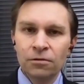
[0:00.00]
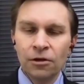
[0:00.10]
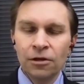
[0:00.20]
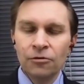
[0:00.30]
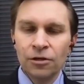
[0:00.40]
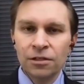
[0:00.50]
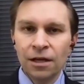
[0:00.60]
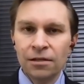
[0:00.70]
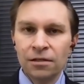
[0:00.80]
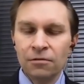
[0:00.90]
totally
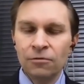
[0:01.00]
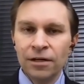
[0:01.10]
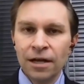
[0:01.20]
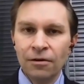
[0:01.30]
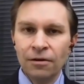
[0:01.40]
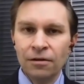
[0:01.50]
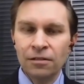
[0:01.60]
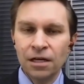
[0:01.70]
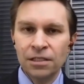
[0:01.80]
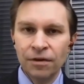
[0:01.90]
crystallized and written down in a
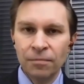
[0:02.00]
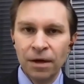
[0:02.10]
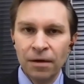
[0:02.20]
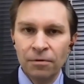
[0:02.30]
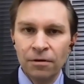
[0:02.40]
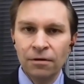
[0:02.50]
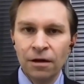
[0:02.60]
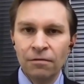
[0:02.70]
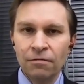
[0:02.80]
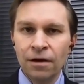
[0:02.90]
scientific paper and,
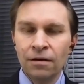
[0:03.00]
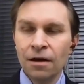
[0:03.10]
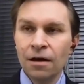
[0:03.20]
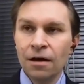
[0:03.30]
and vetted.